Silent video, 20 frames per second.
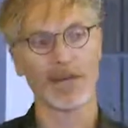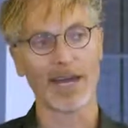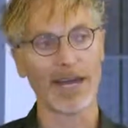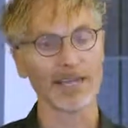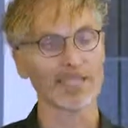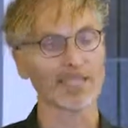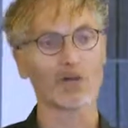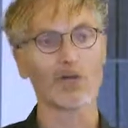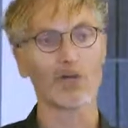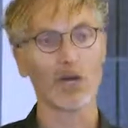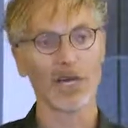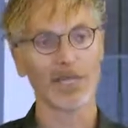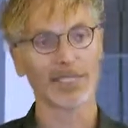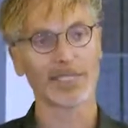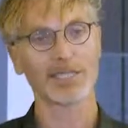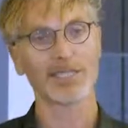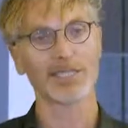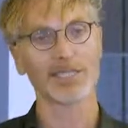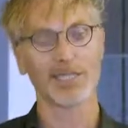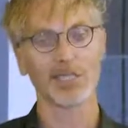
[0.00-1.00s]
As I've worked
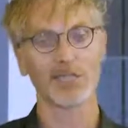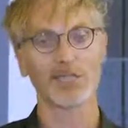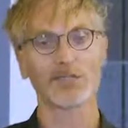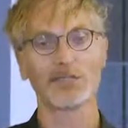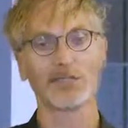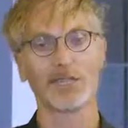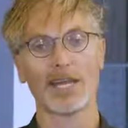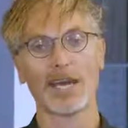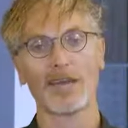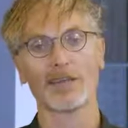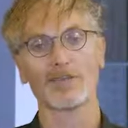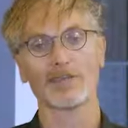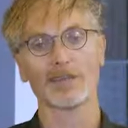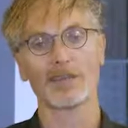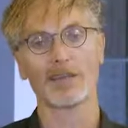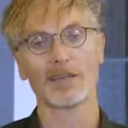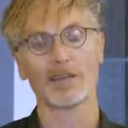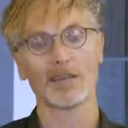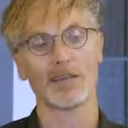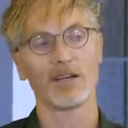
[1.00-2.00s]
in this industry now for
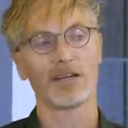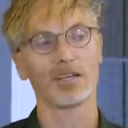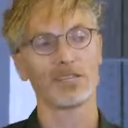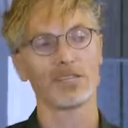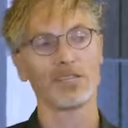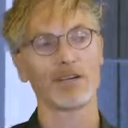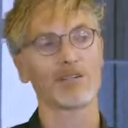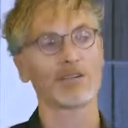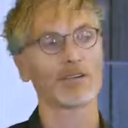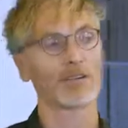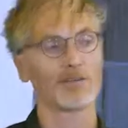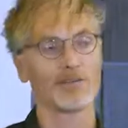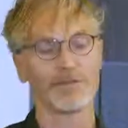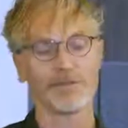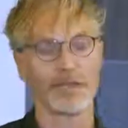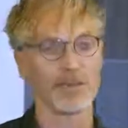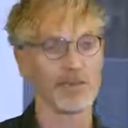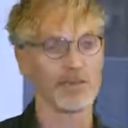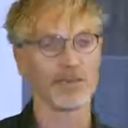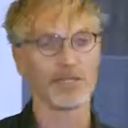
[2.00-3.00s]
the last year, I've got
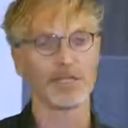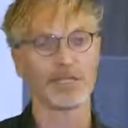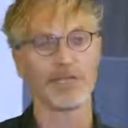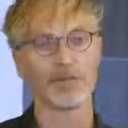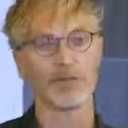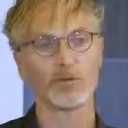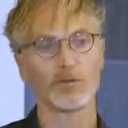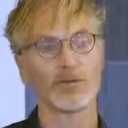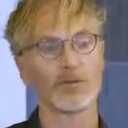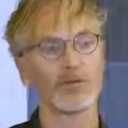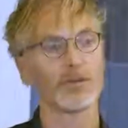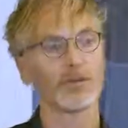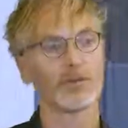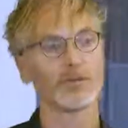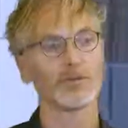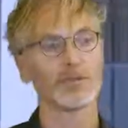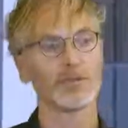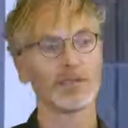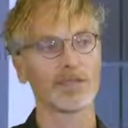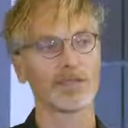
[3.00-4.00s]
very, very deep with a lot
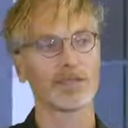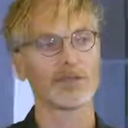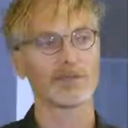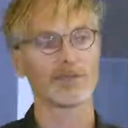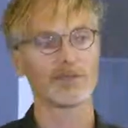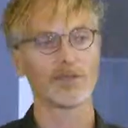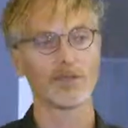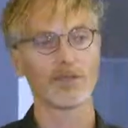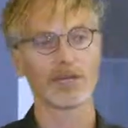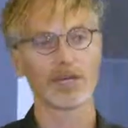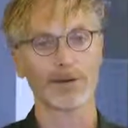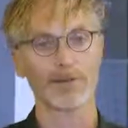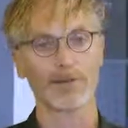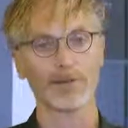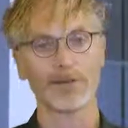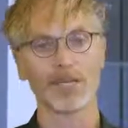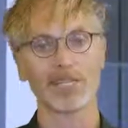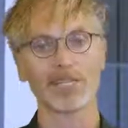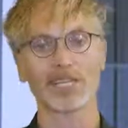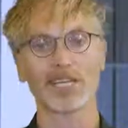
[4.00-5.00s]
of the different food
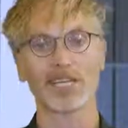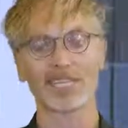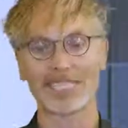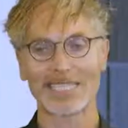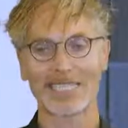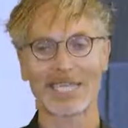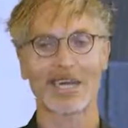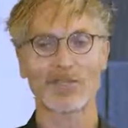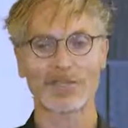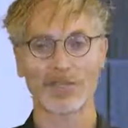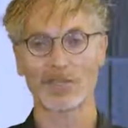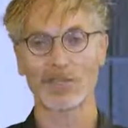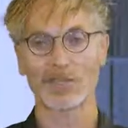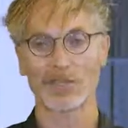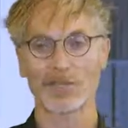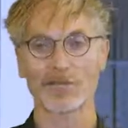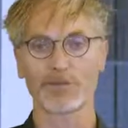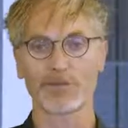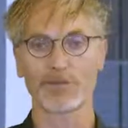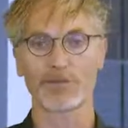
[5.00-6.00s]
companies, and I see it from a
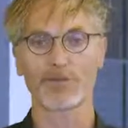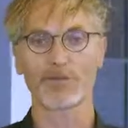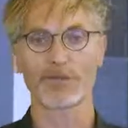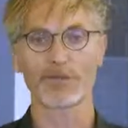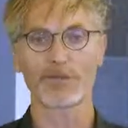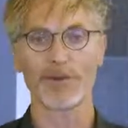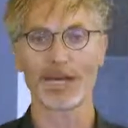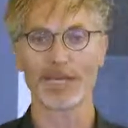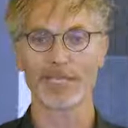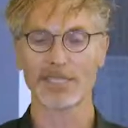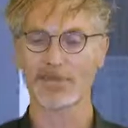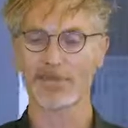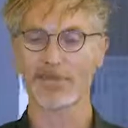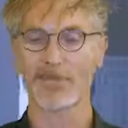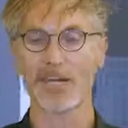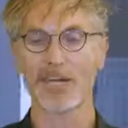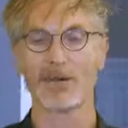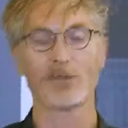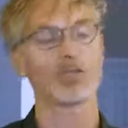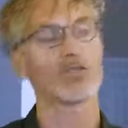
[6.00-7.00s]
different perspective
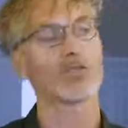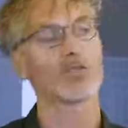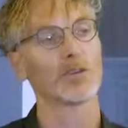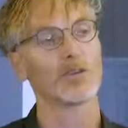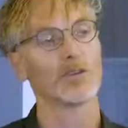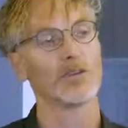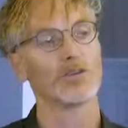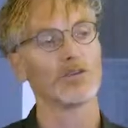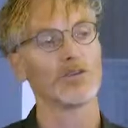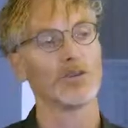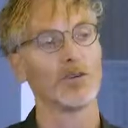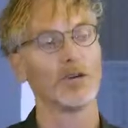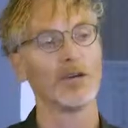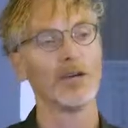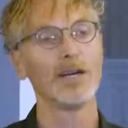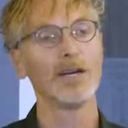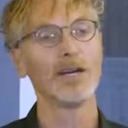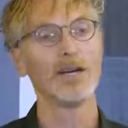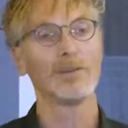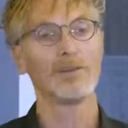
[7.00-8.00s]
to how I saw it before.
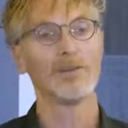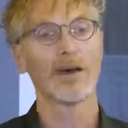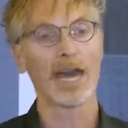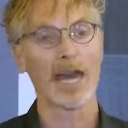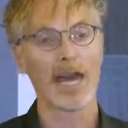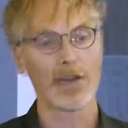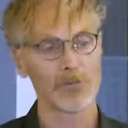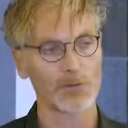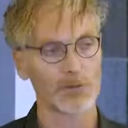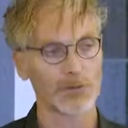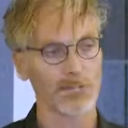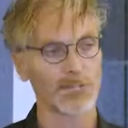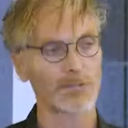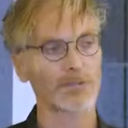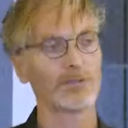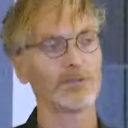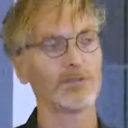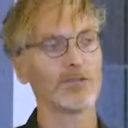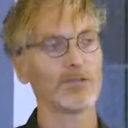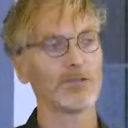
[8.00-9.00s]
But everyone's
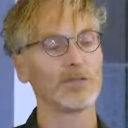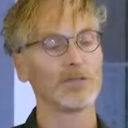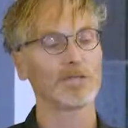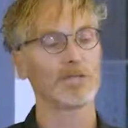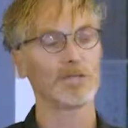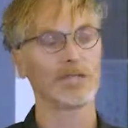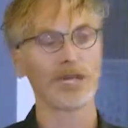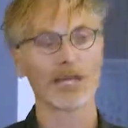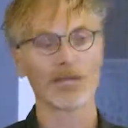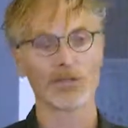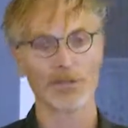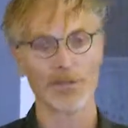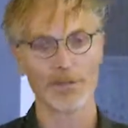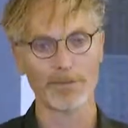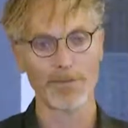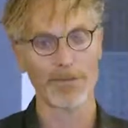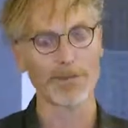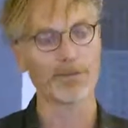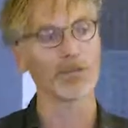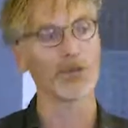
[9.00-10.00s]
confused, and that's why
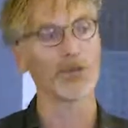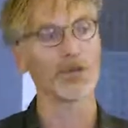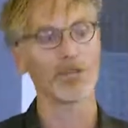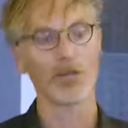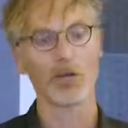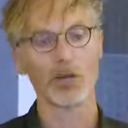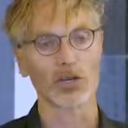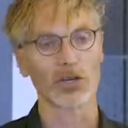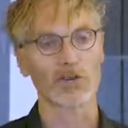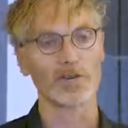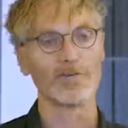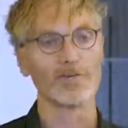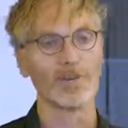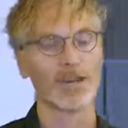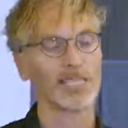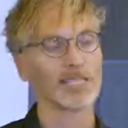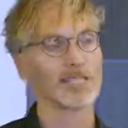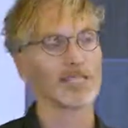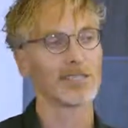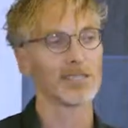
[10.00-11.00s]
people are not going to
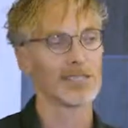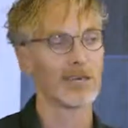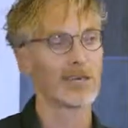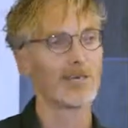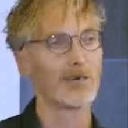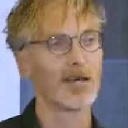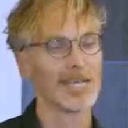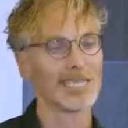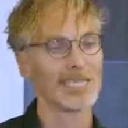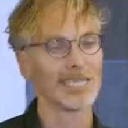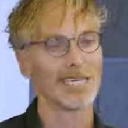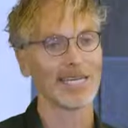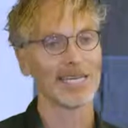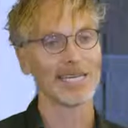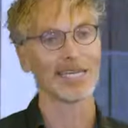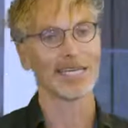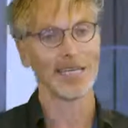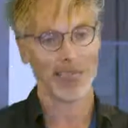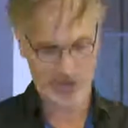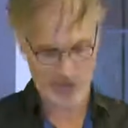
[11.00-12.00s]
invest the time I
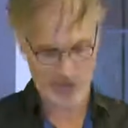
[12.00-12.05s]
did,